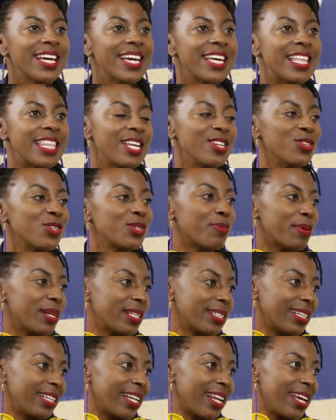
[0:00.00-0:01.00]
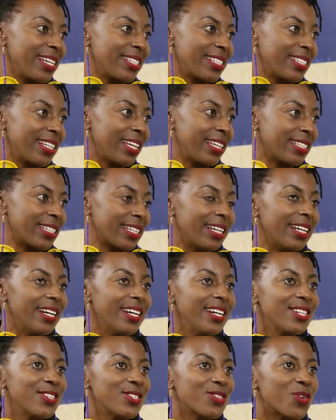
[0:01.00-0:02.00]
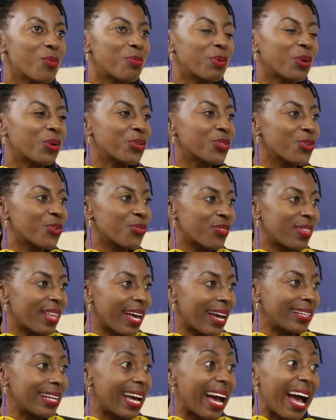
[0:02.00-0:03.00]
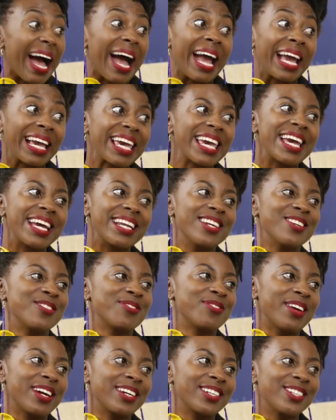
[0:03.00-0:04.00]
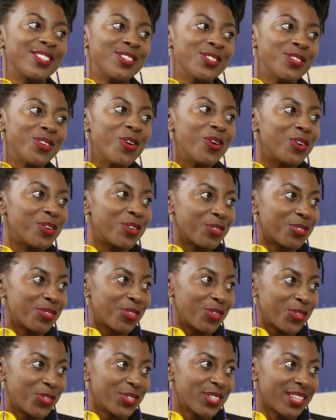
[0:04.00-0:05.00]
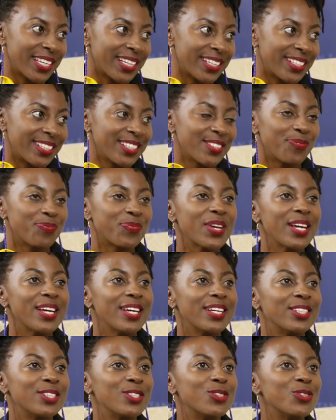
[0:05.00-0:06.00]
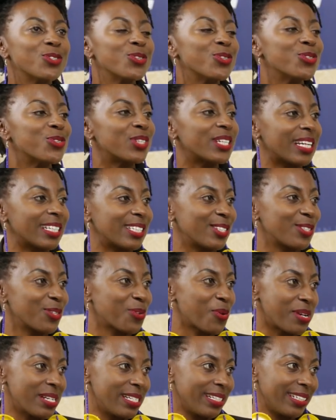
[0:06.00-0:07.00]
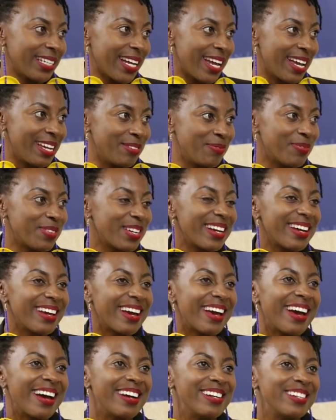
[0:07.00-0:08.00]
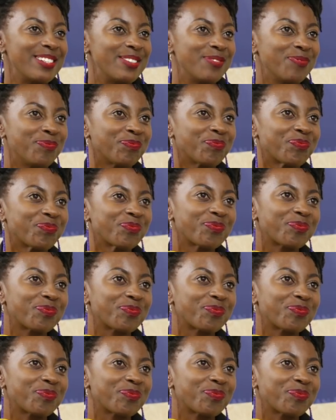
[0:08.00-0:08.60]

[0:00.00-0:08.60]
and then you specialize later. So because of that, I can in fact do all of those things. Ndinoto zotadziswa netime. Mm-hmm. Um,